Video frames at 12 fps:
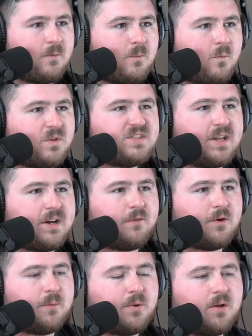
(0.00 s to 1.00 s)
Was that
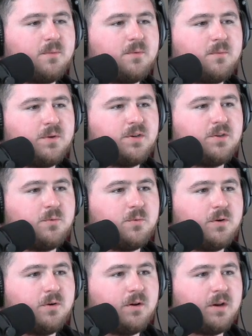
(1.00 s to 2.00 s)
ever a problem when you
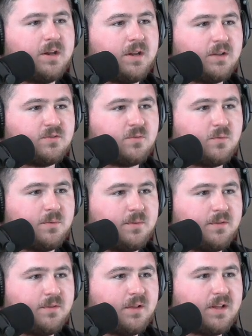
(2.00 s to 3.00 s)
were a
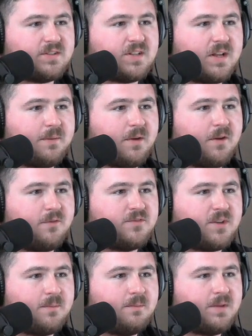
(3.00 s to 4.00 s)
councilwoman the last time, of
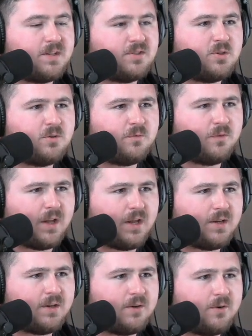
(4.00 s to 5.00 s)
something being too
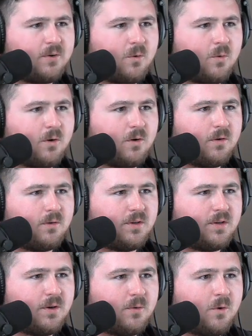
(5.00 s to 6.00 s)
vague, or
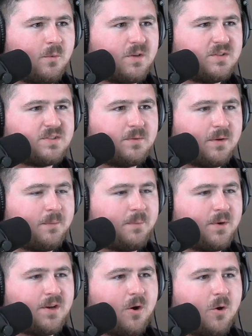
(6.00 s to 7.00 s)
was it a
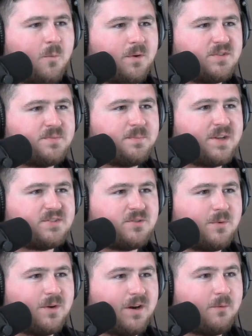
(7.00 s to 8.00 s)
pretty open space
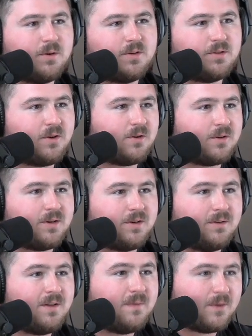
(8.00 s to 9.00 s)
to where everyone could talk
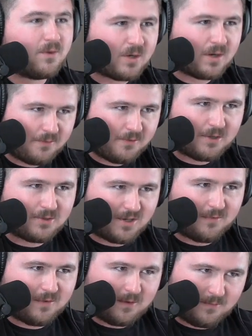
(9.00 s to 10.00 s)
and they're trying to figure
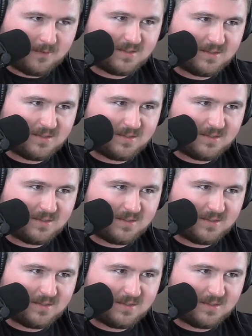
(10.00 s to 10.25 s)
stuff out for the city?